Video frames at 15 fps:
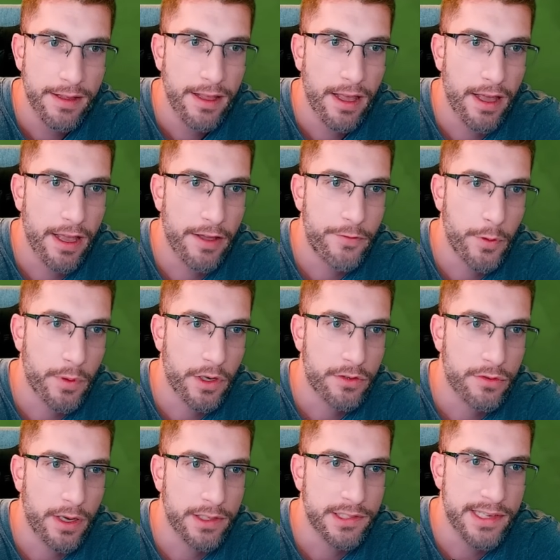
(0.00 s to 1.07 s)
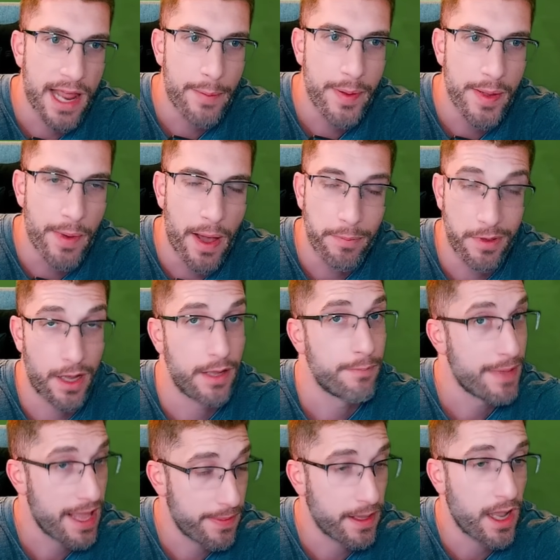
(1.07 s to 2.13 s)
If you want to try and snap him up. God,
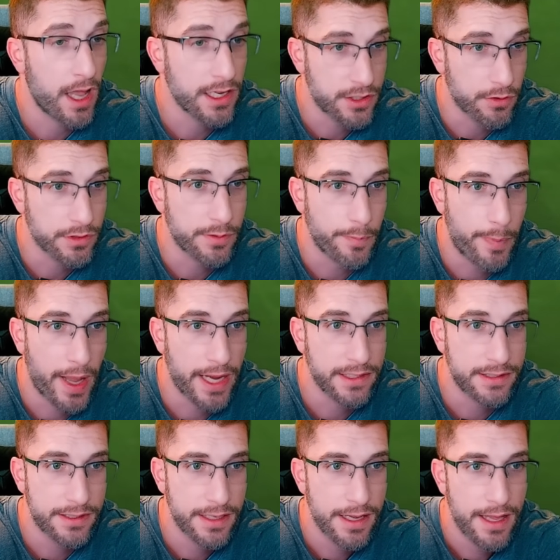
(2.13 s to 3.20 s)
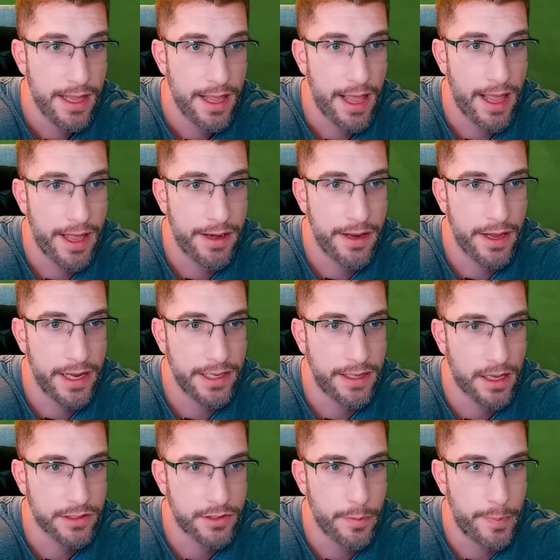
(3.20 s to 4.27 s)
man, the guy's got some pace, and he
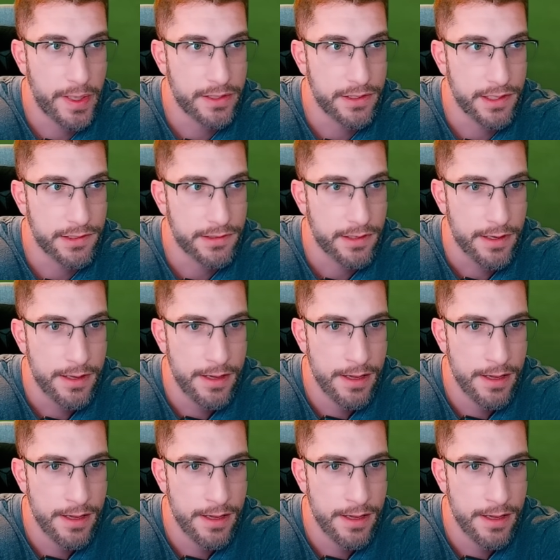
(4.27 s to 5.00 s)
does the business.